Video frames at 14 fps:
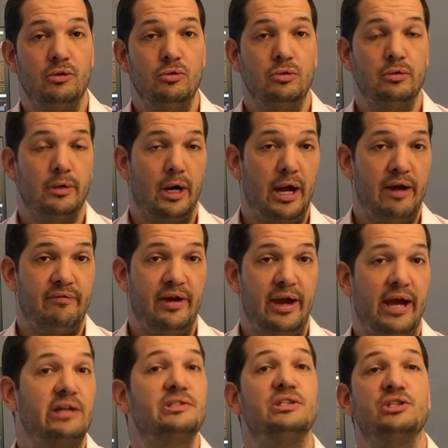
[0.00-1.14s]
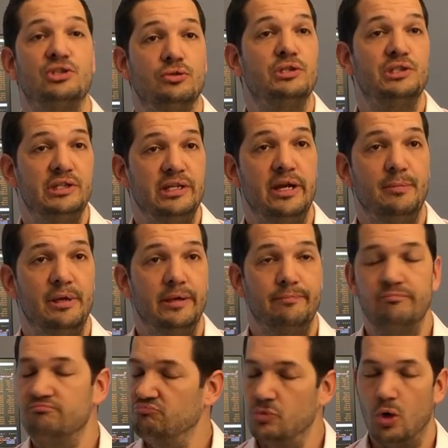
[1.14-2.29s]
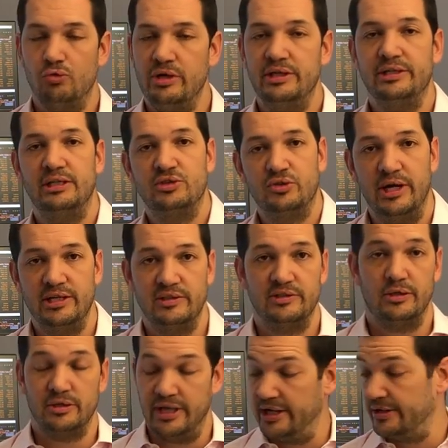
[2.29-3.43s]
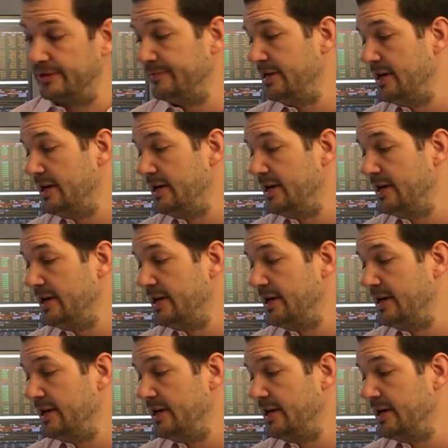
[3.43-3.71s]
who have access to the CME. No retail traders are there.